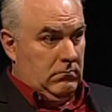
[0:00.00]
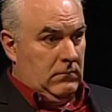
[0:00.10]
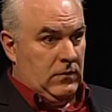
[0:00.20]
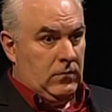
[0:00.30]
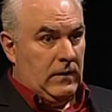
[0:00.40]

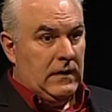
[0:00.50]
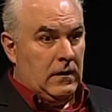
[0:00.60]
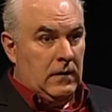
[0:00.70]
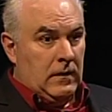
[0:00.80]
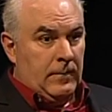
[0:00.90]
they're
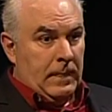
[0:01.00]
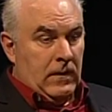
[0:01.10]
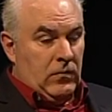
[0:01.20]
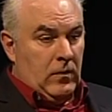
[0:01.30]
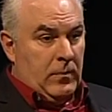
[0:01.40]
stranded. Right.
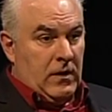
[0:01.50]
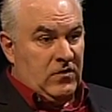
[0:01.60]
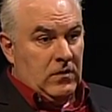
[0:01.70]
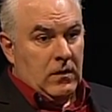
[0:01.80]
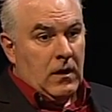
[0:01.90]
So
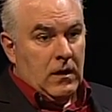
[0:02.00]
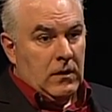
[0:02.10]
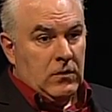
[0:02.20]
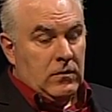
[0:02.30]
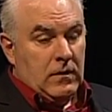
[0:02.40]
Boston
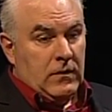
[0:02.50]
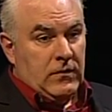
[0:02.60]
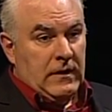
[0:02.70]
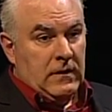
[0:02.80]
College, uh, St.